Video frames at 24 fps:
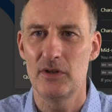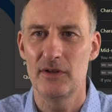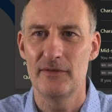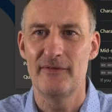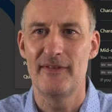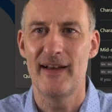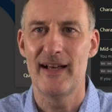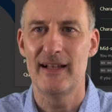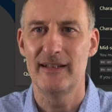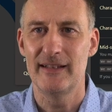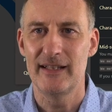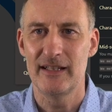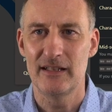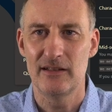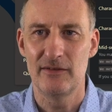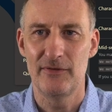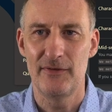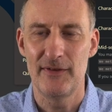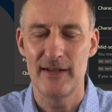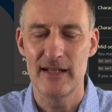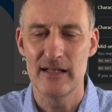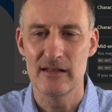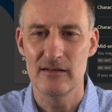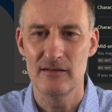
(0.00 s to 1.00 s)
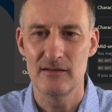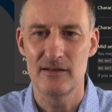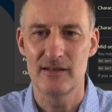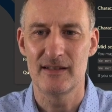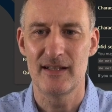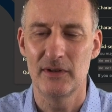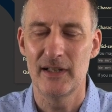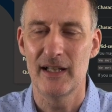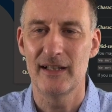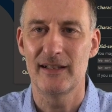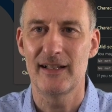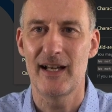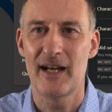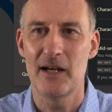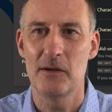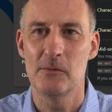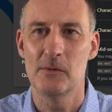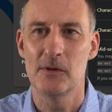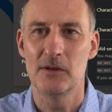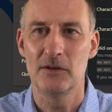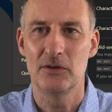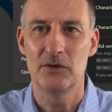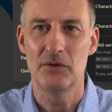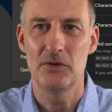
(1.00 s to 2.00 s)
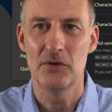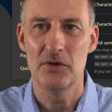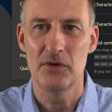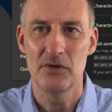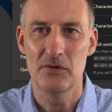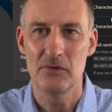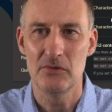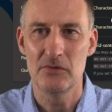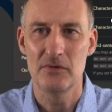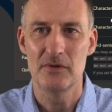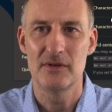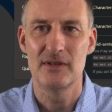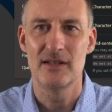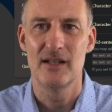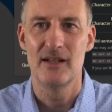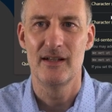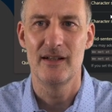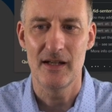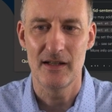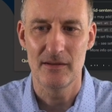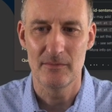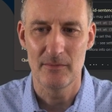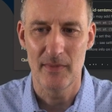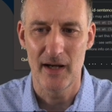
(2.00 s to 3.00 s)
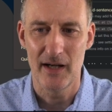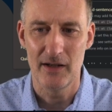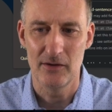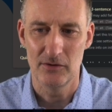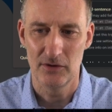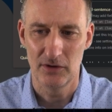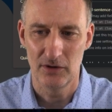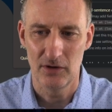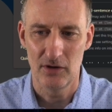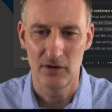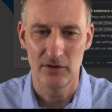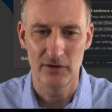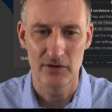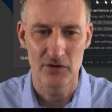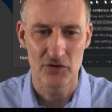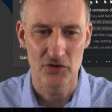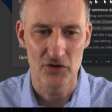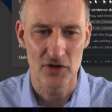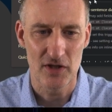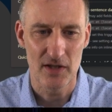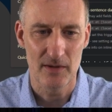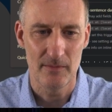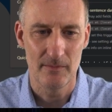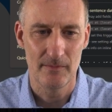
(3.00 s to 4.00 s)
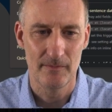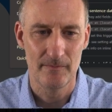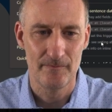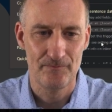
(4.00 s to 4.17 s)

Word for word: the valid fields that I want to use in my ontology